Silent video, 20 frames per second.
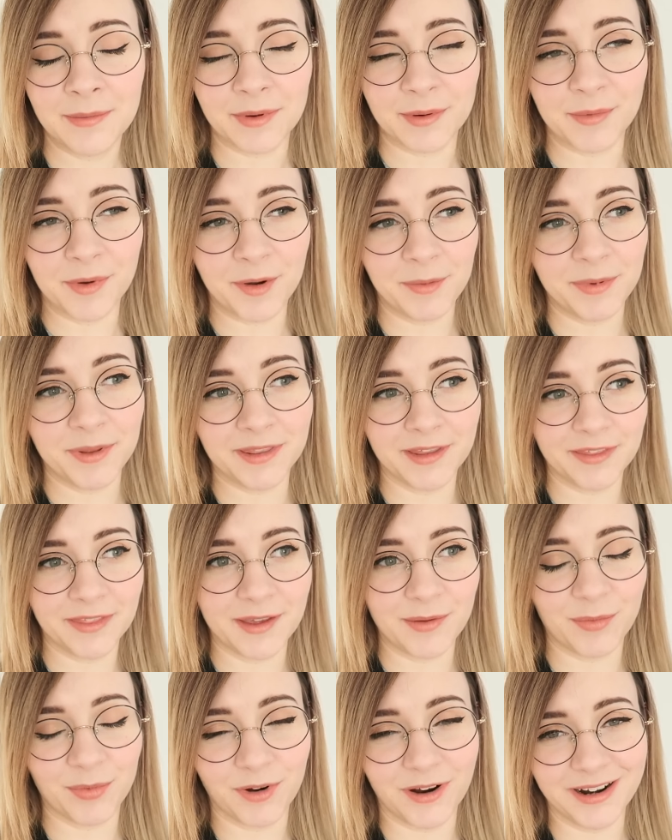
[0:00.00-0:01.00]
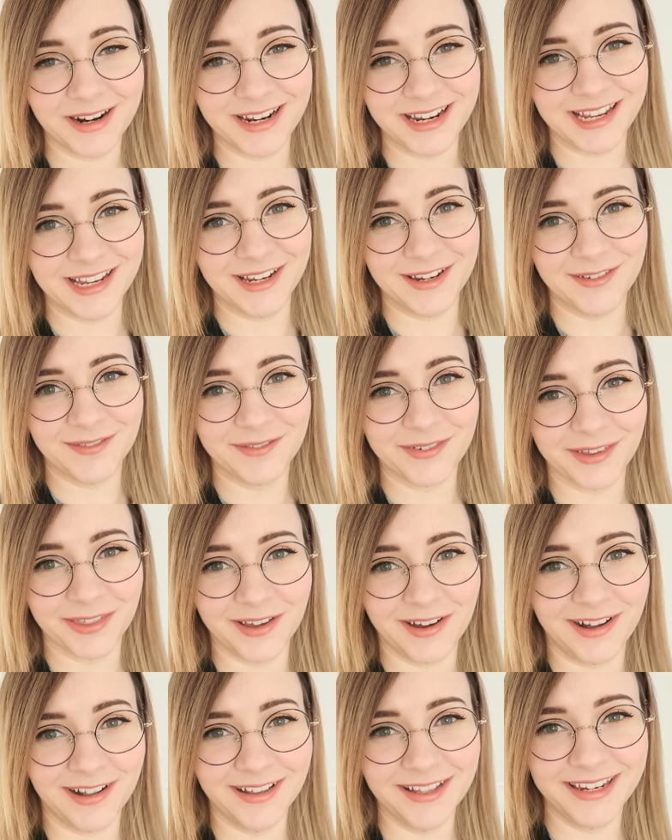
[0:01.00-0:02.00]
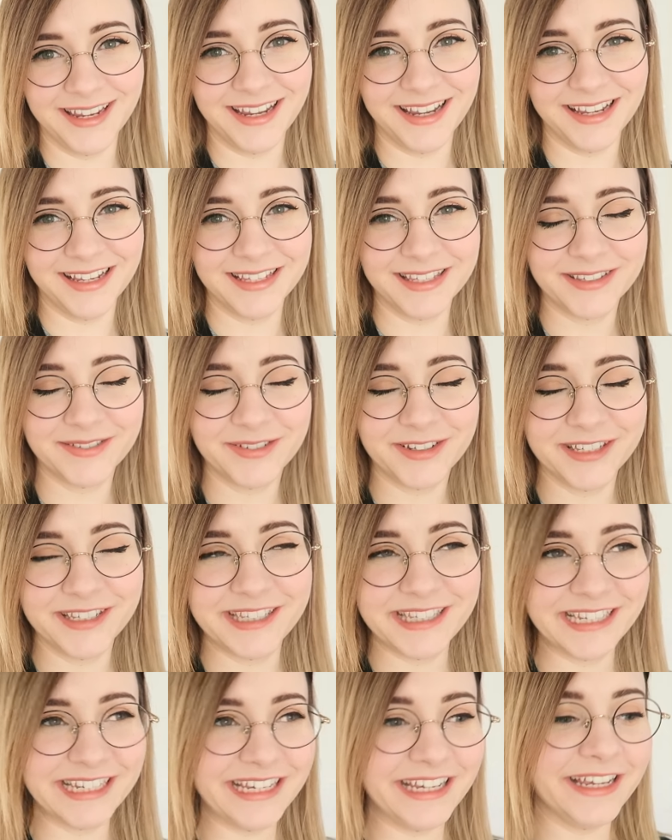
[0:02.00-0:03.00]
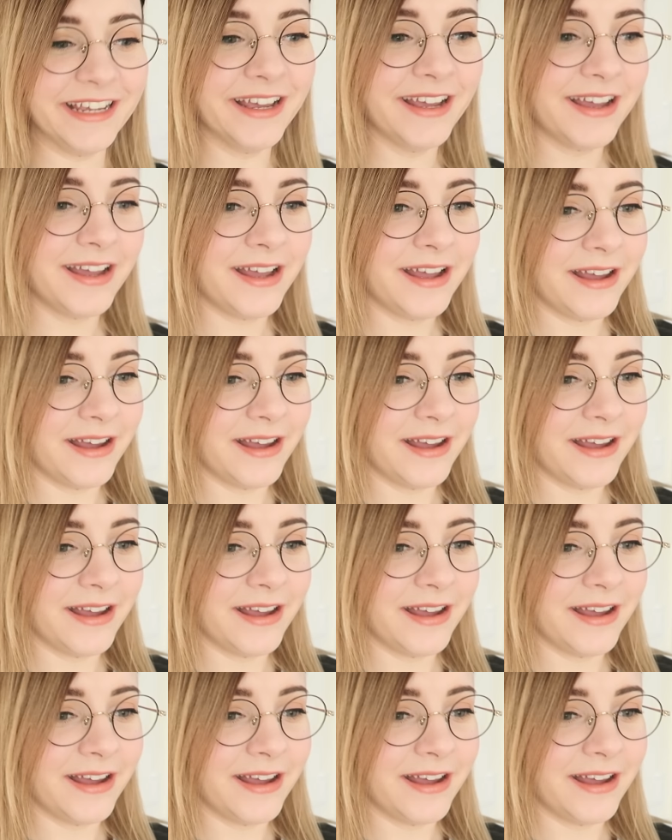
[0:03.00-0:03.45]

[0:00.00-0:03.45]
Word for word: I'm hoping that they brought it in for the holidays. We'll see.